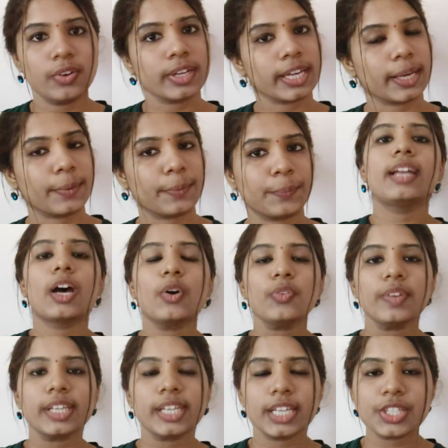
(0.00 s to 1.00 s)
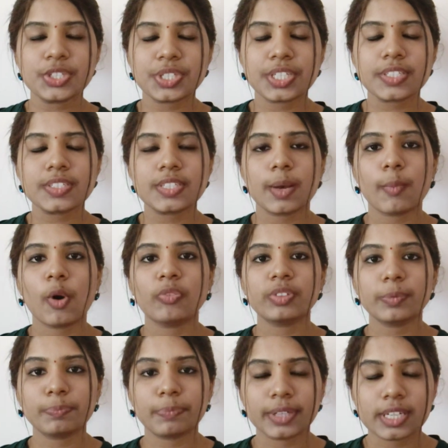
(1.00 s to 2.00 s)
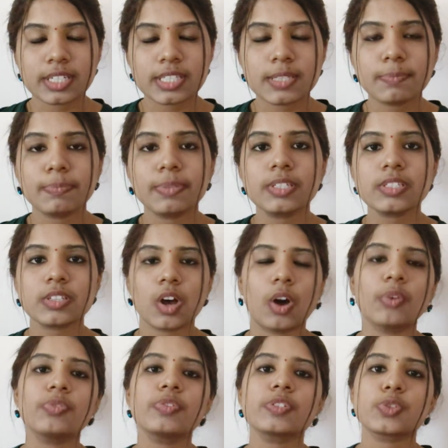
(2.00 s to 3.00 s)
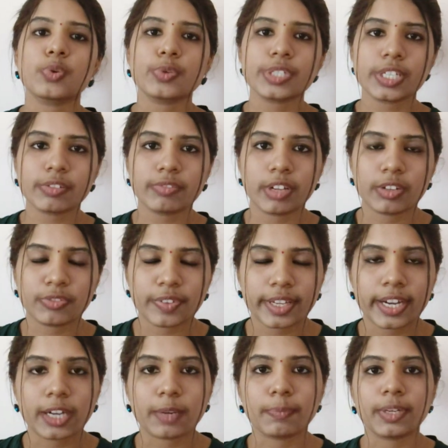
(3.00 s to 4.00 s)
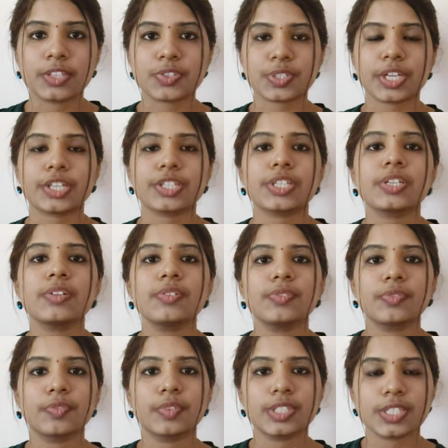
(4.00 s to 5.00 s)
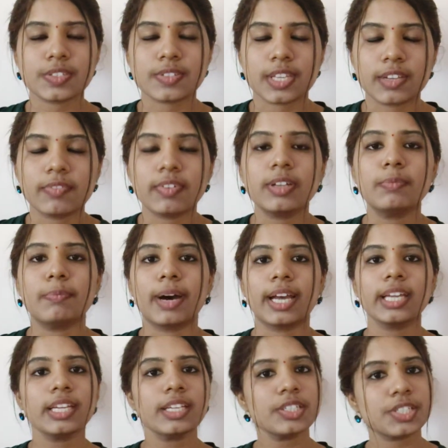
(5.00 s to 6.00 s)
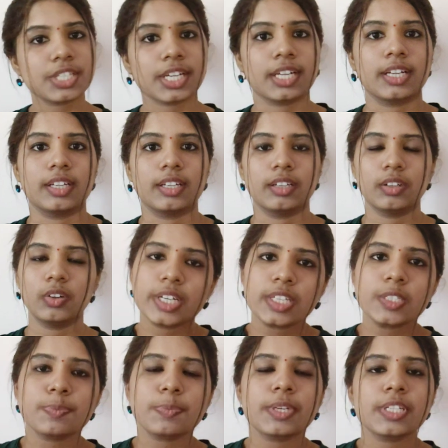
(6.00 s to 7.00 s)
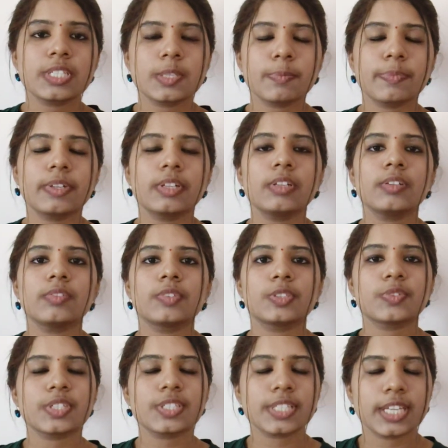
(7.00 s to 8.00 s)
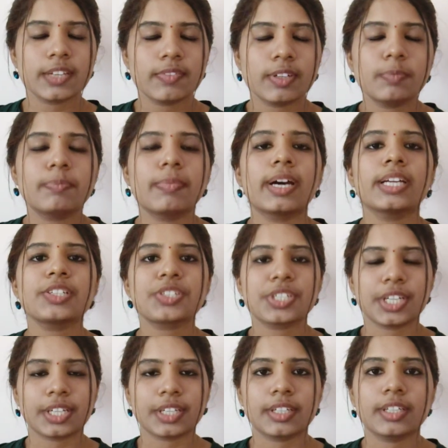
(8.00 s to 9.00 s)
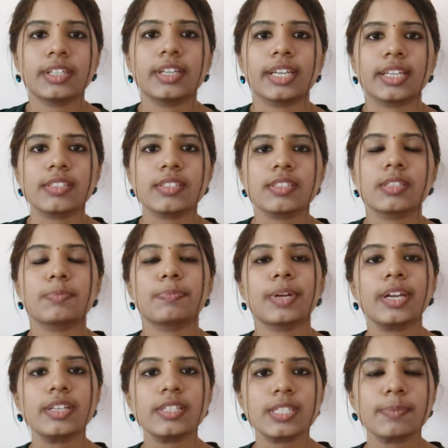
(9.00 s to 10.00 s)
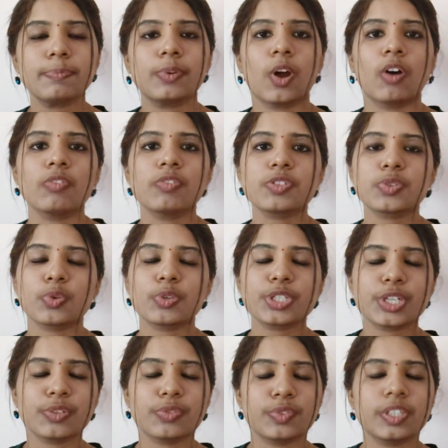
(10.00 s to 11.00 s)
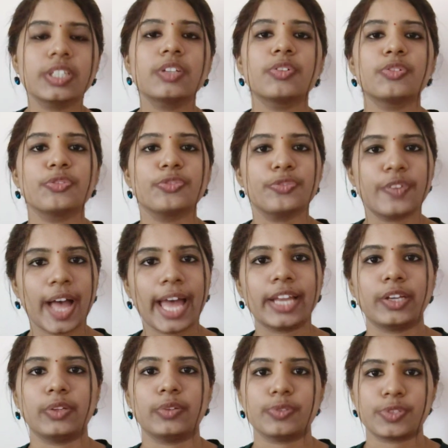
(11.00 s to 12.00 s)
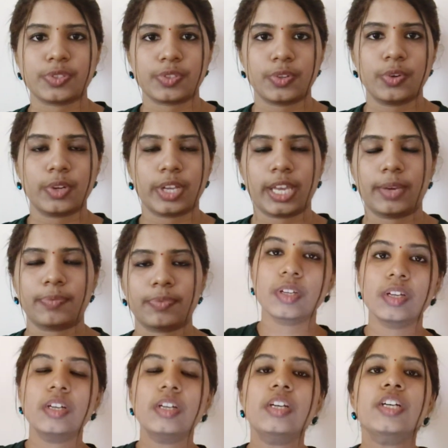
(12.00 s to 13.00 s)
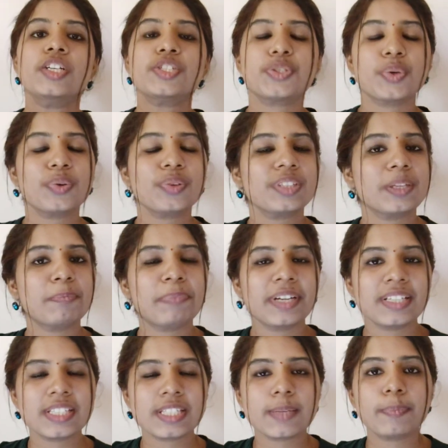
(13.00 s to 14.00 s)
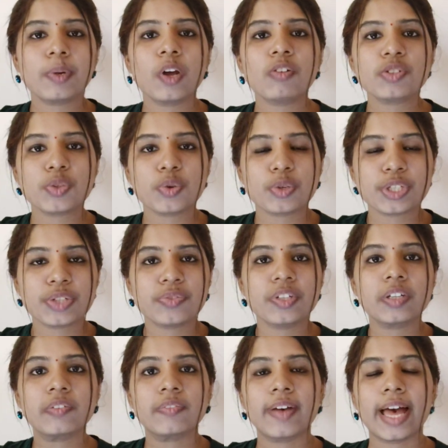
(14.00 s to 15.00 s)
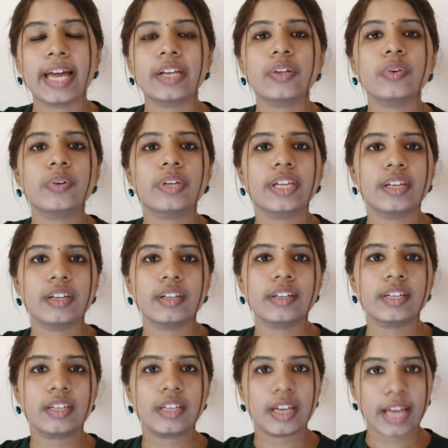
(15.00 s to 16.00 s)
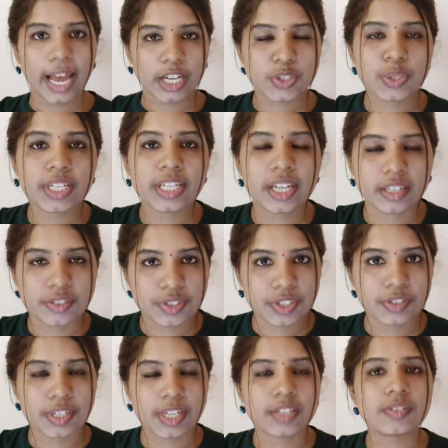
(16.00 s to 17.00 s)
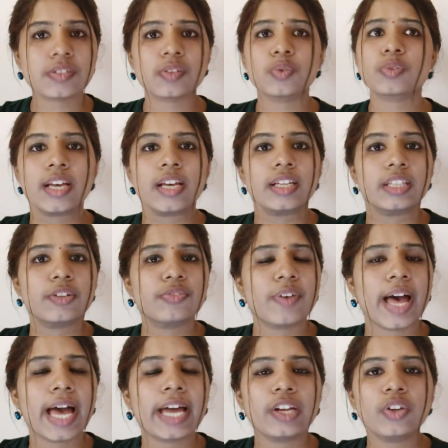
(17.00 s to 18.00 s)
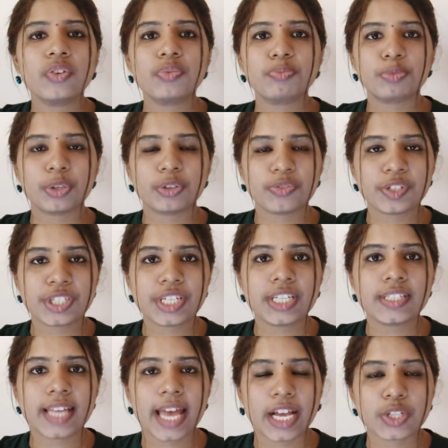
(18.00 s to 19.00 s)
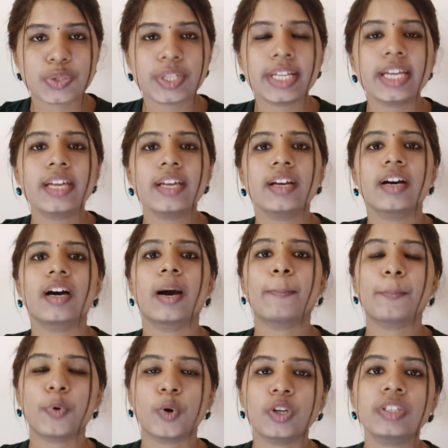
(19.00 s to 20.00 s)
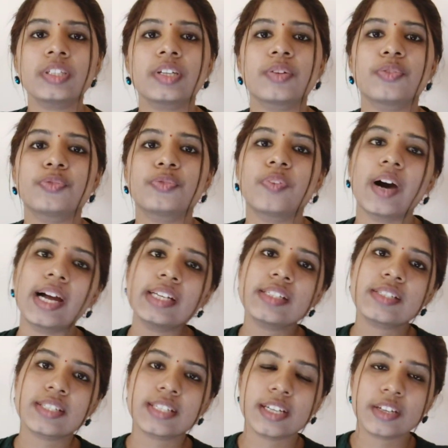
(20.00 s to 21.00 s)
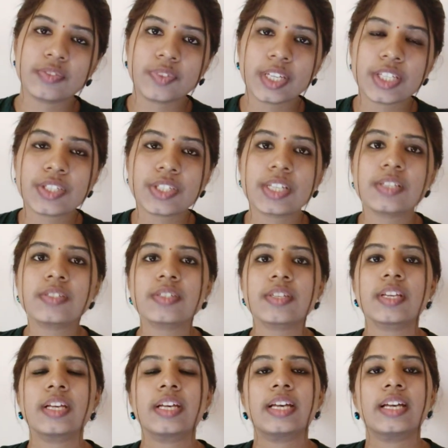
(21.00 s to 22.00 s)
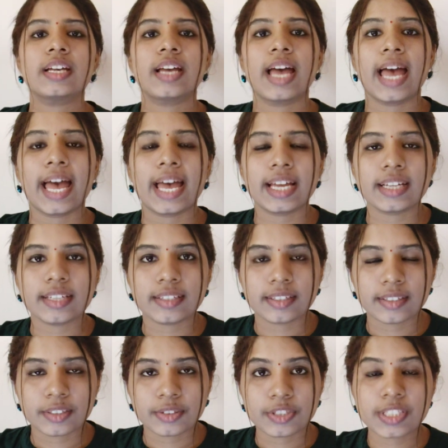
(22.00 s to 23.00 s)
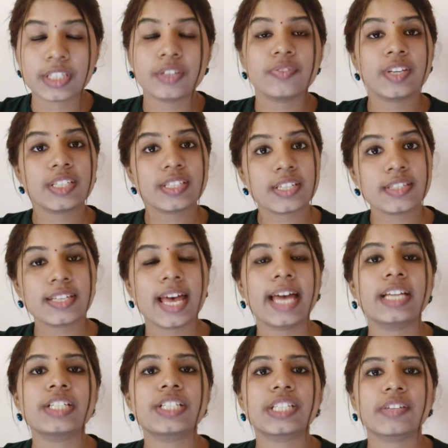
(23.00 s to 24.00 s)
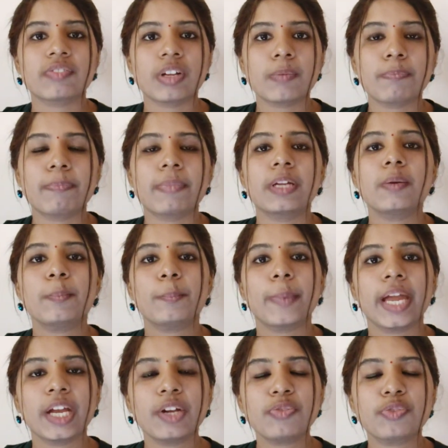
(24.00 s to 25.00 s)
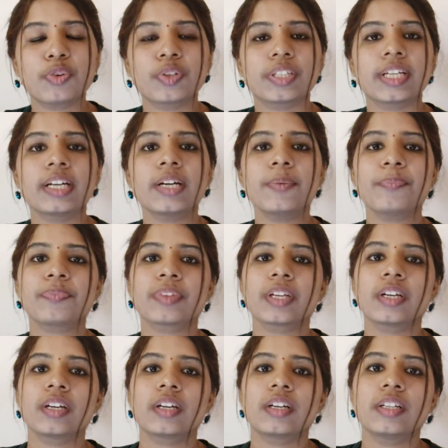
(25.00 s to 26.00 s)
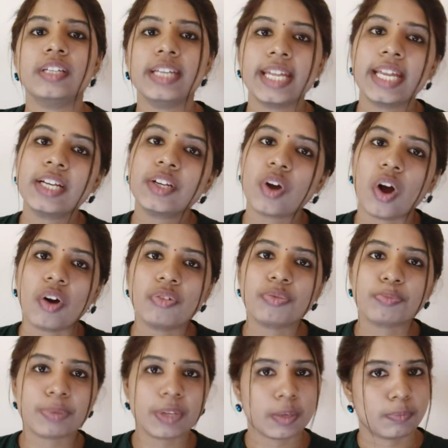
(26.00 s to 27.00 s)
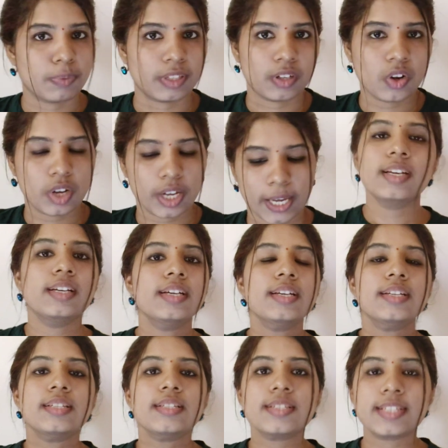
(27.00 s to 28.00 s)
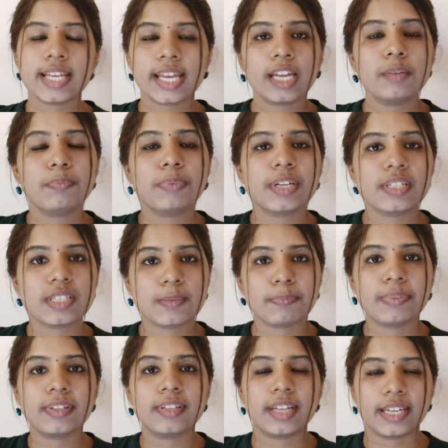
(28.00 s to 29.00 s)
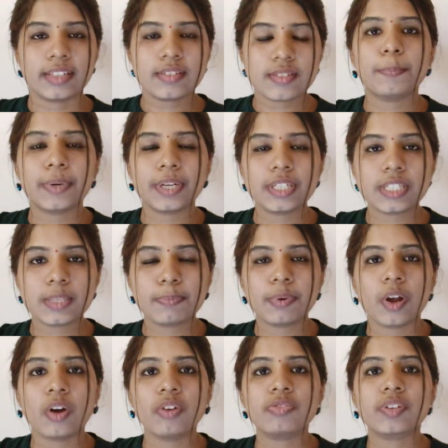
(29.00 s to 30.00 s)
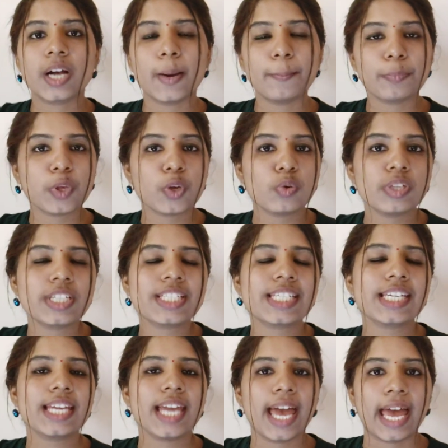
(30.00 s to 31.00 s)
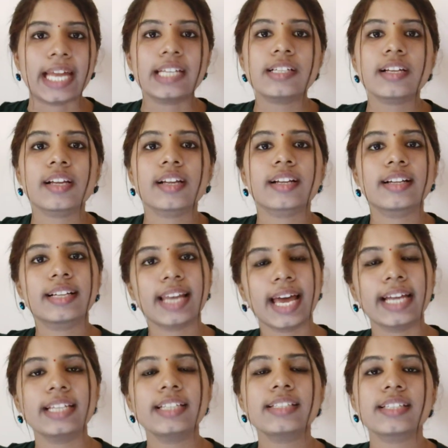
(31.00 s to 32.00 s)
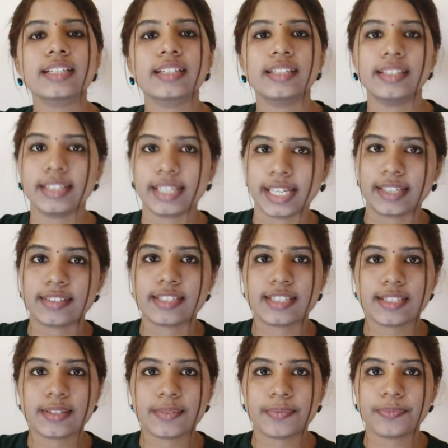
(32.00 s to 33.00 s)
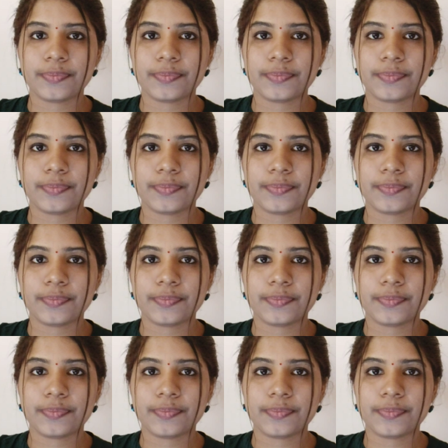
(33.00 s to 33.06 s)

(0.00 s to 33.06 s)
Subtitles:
Okay, now we can check some of the principles of social welfare administration which is given by Trecker. First principle which was given by Trecker is the principle of social work values. Okay, so the principle of social work value here actually considers, so the value of profession is actually upon what services and development made for the need of people. Okay, second principle is principle of community and client needs.